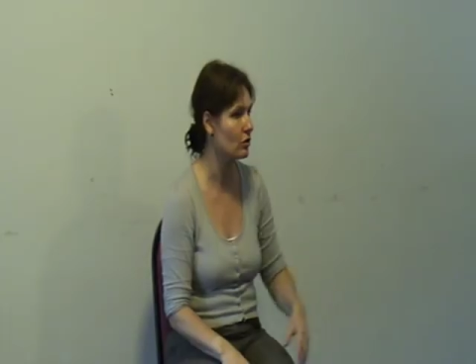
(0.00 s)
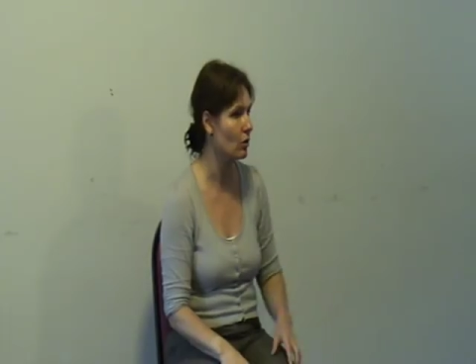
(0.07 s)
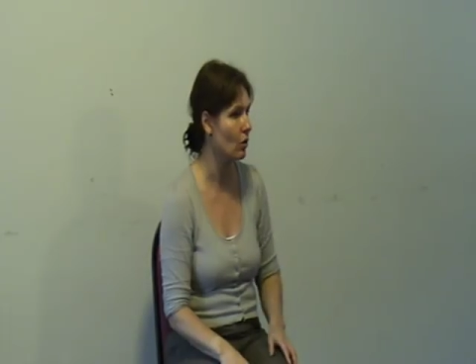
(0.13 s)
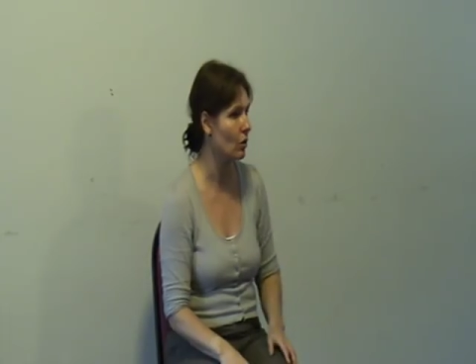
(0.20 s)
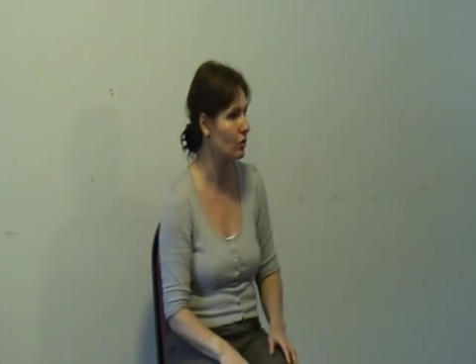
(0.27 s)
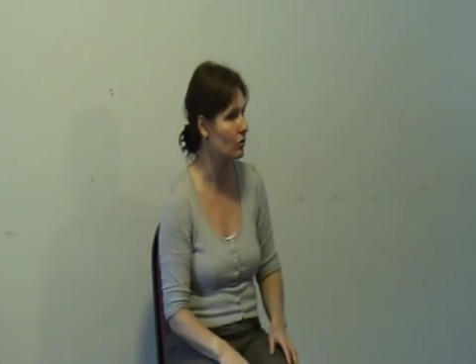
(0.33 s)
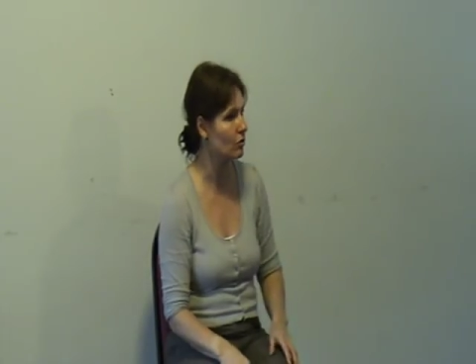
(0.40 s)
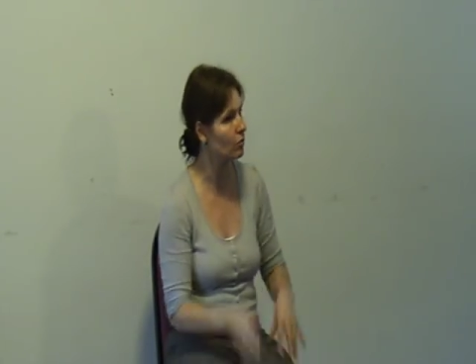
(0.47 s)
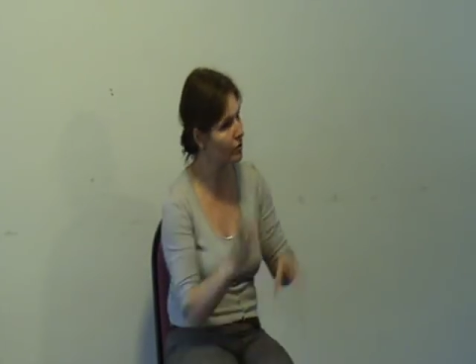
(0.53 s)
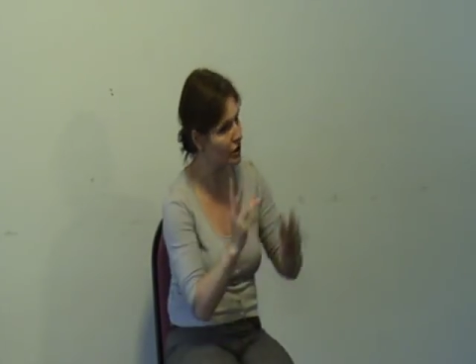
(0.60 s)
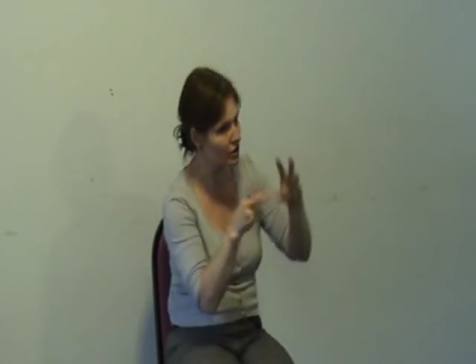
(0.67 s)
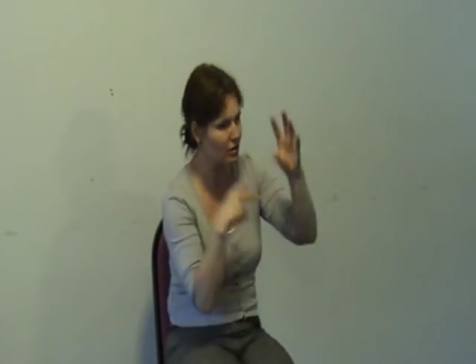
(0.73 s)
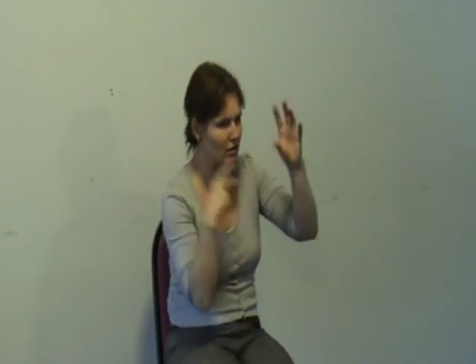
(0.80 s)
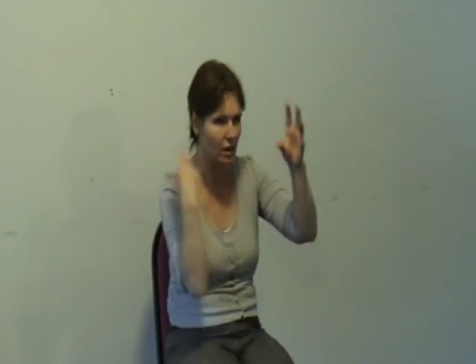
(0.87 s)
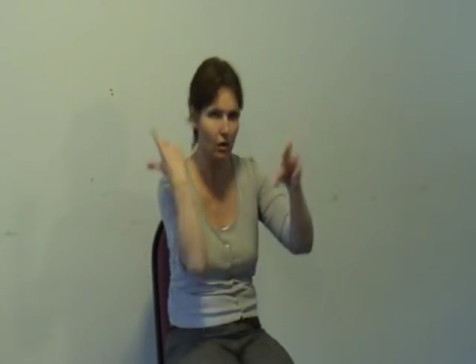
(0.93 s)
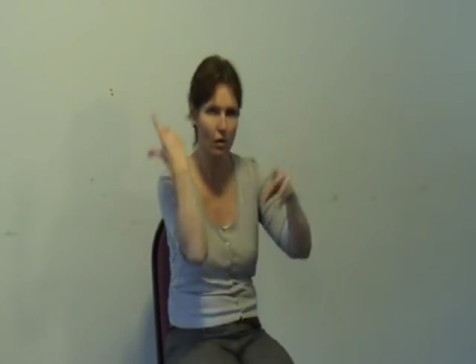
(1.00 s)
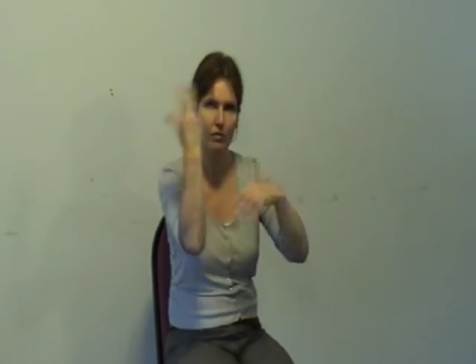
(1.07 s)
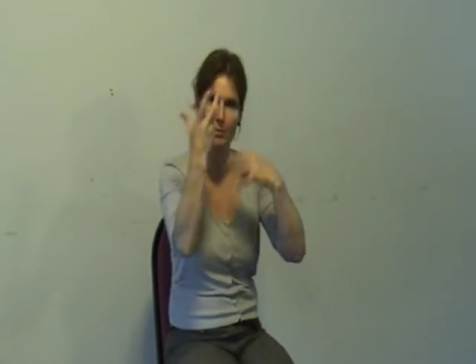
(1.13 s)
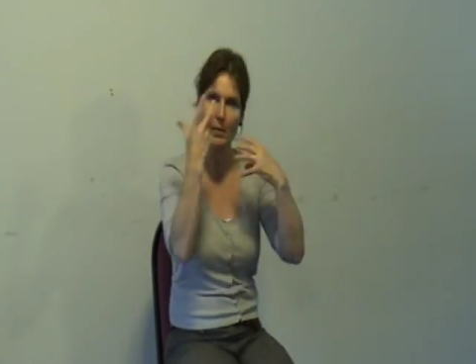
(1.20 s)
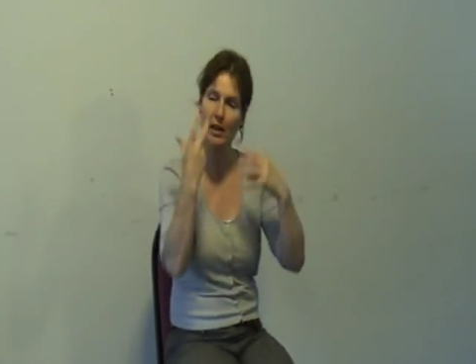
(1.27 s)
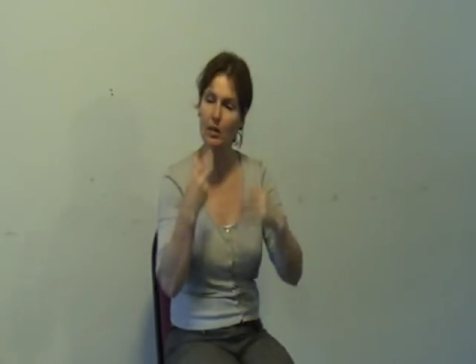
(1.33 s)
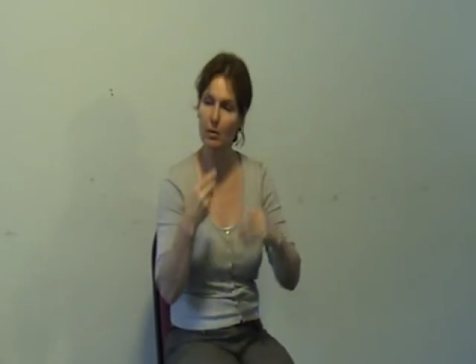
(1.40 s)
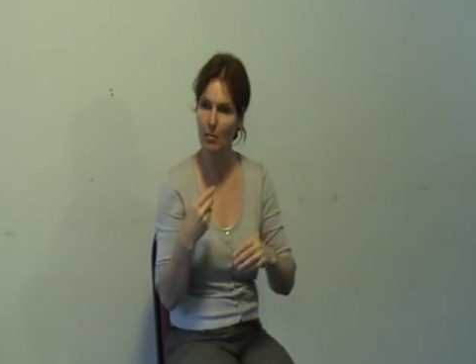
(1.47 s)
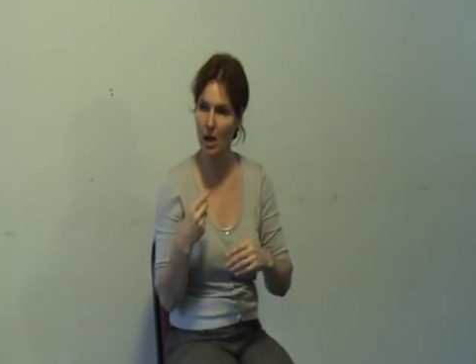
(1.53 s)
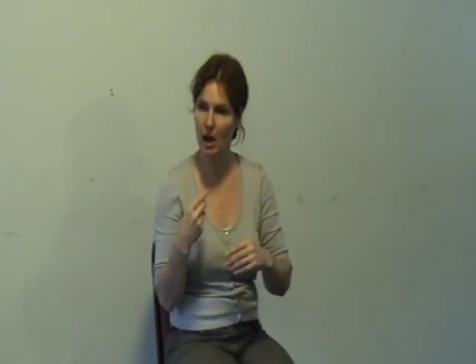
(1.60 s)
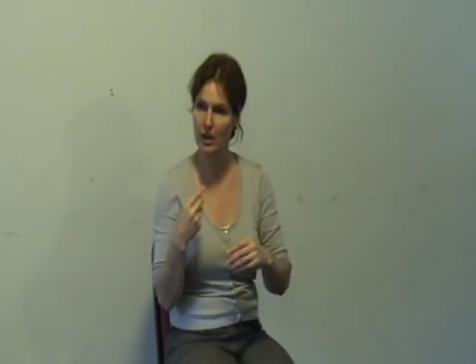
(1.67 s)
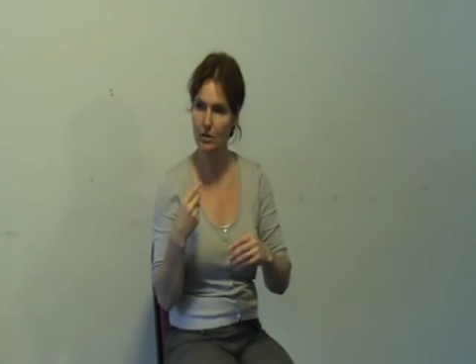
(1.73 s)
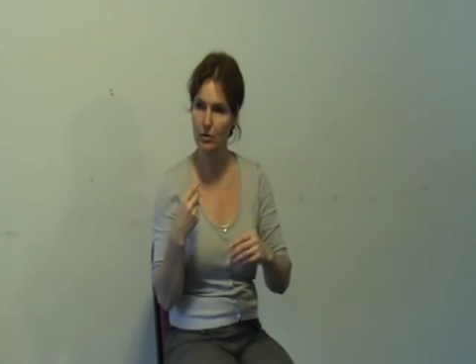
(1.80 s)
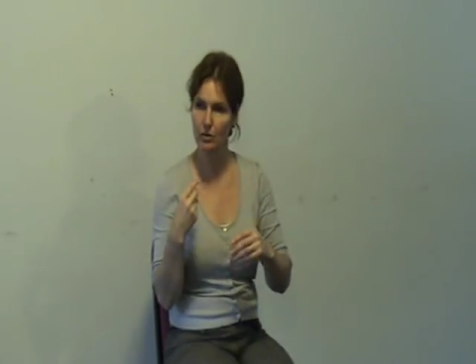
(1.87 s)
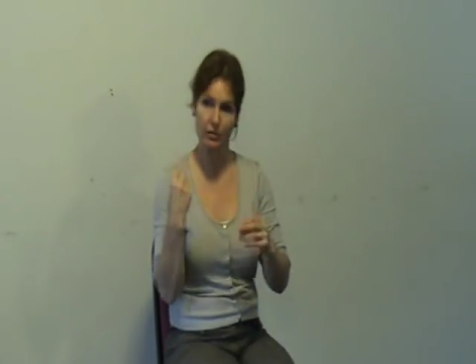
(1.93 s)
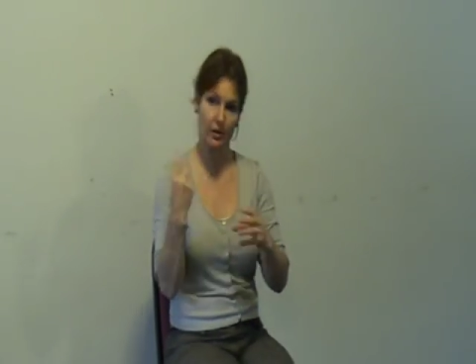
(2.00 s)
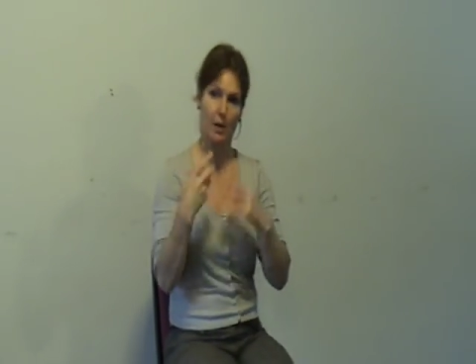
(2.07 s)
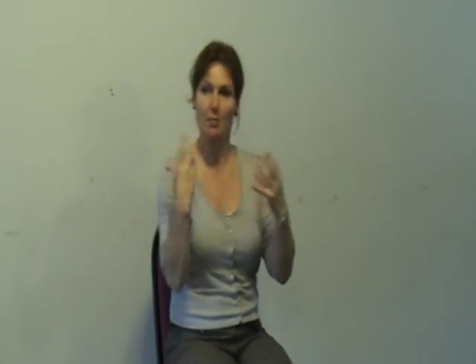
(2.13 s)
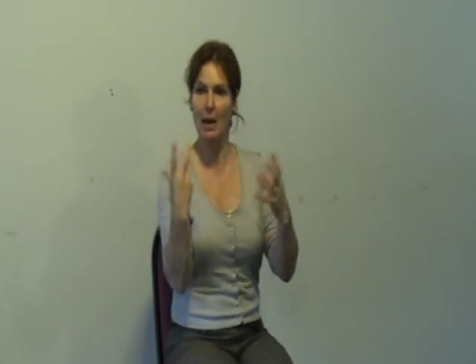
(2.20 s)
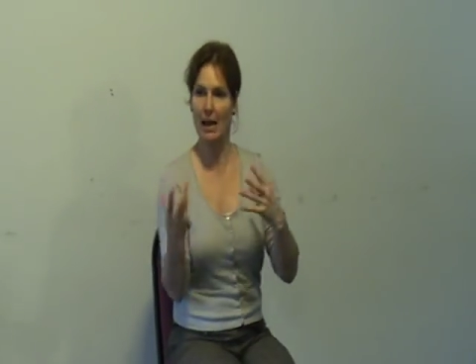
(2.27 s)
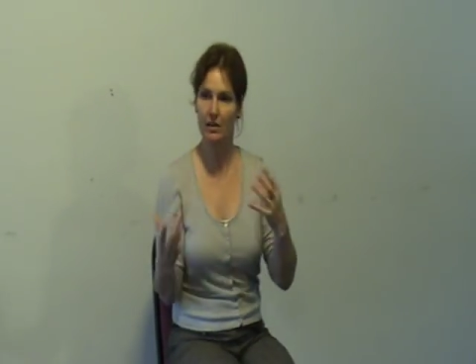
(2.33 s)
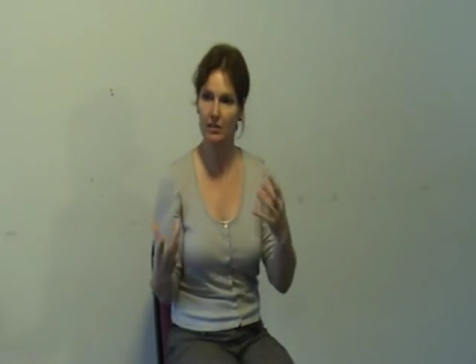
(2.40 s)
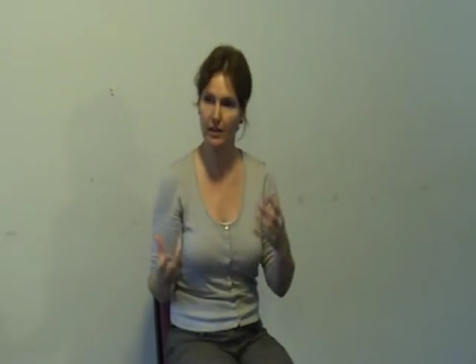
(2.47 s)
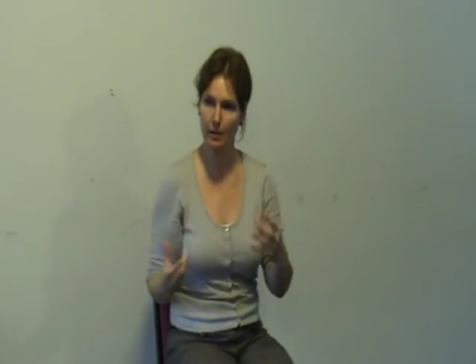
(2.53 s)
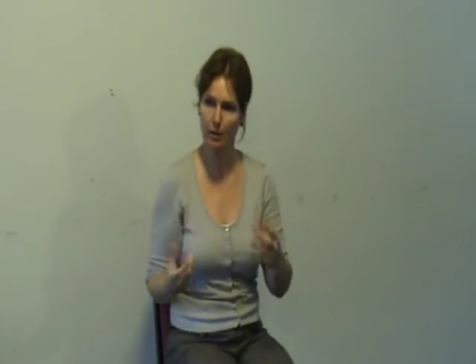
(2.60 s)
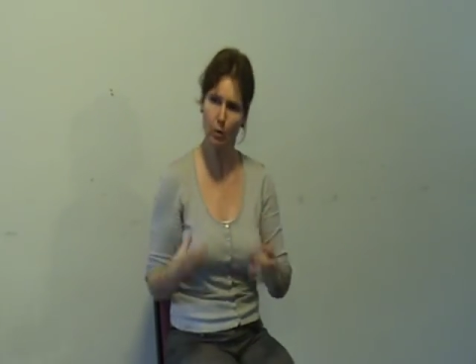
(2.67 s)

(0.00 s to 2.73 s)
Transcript: thoughts, which can often make the mind sort of come back and say,